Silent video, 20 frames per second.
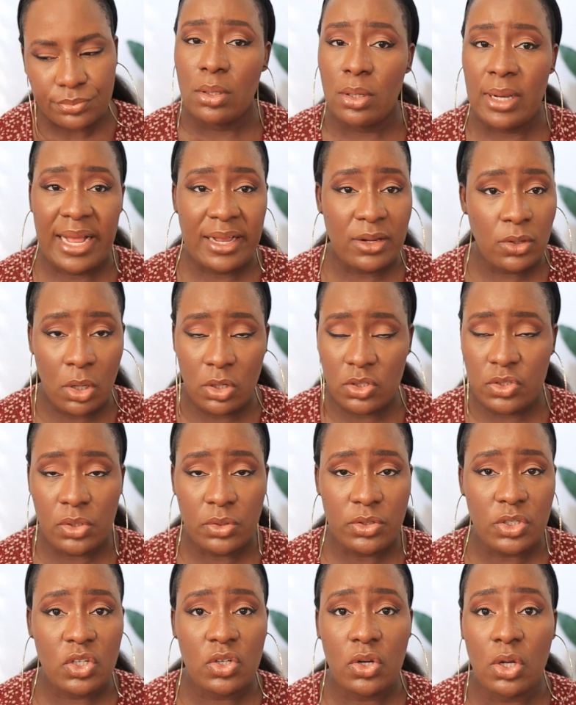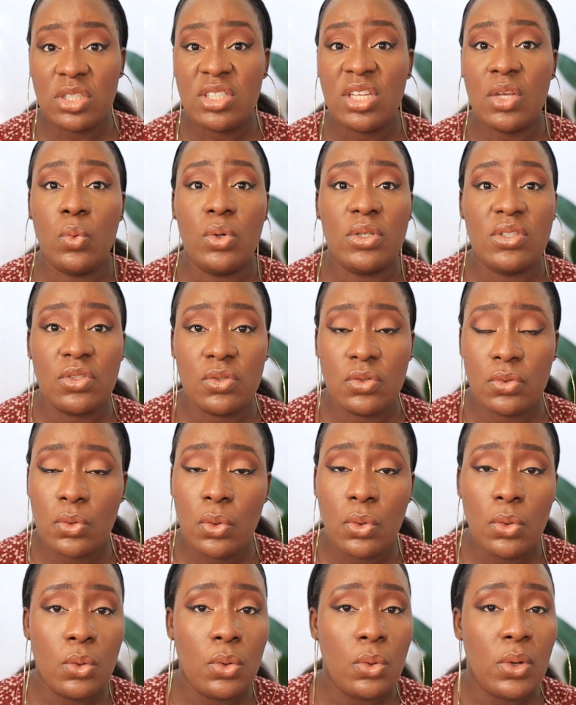Long story short, he was in
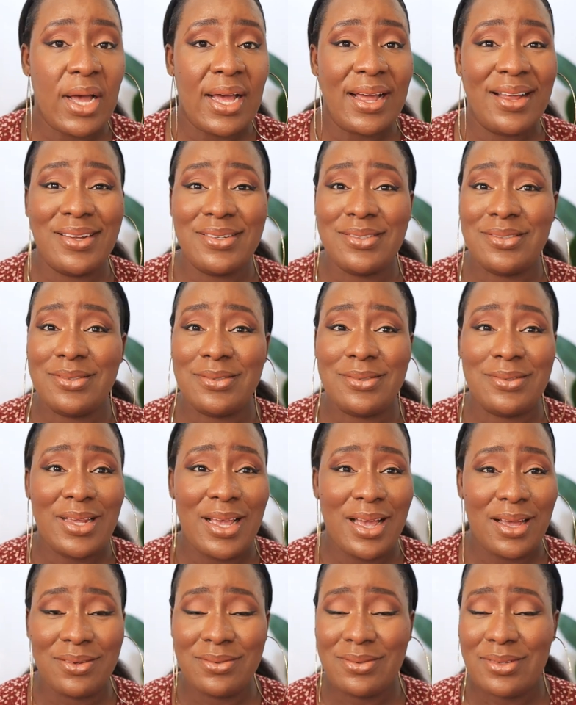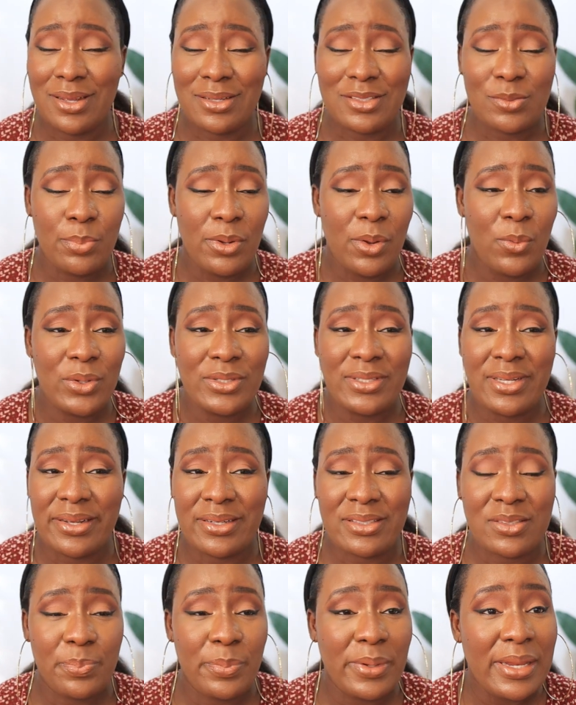school and yeah, they explained what they
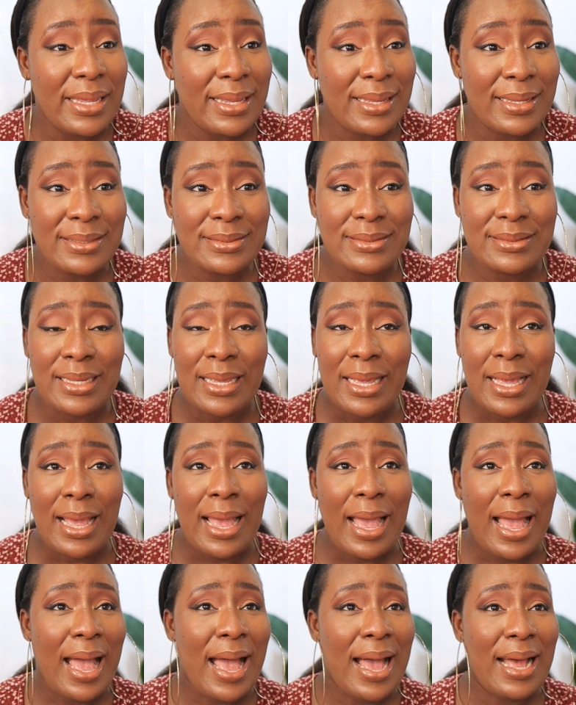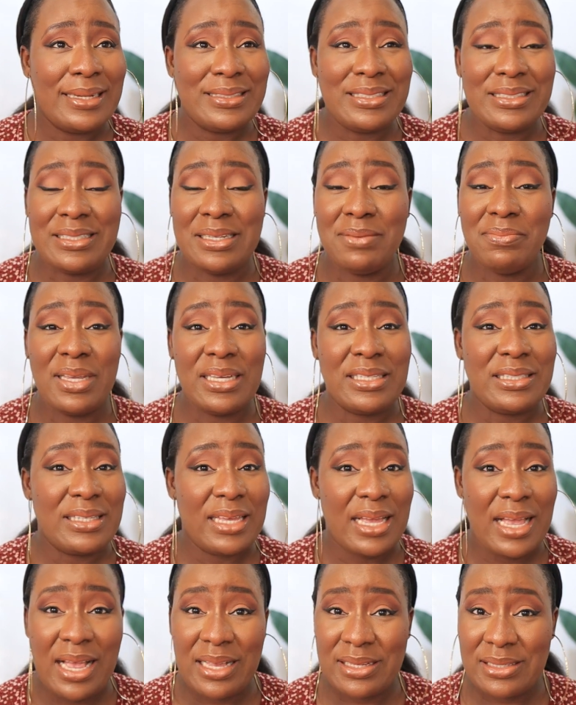explained and it didn't make
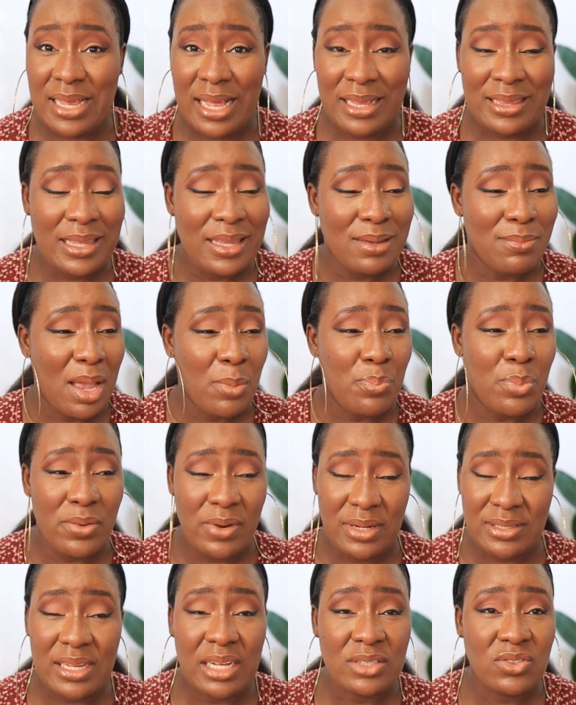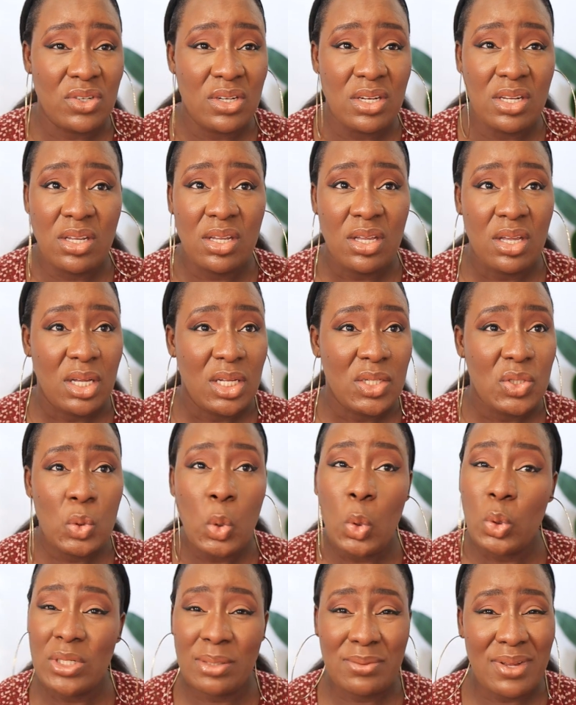sense. I think my parents actually
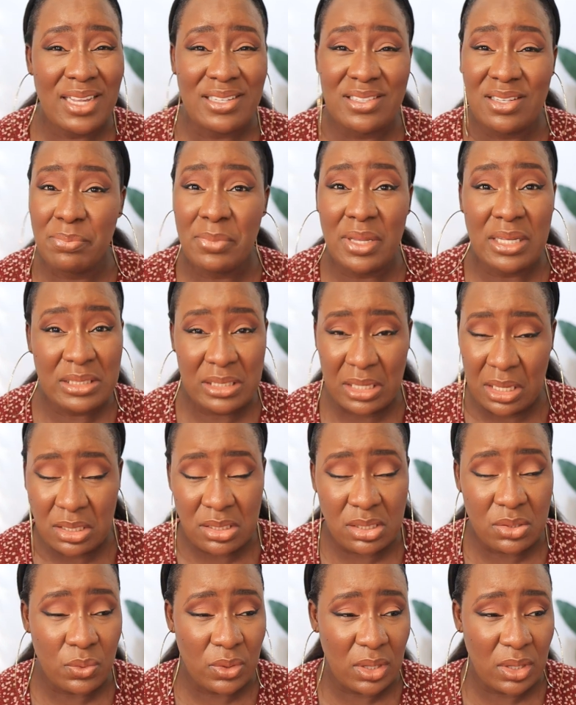told them that it didn't make sense,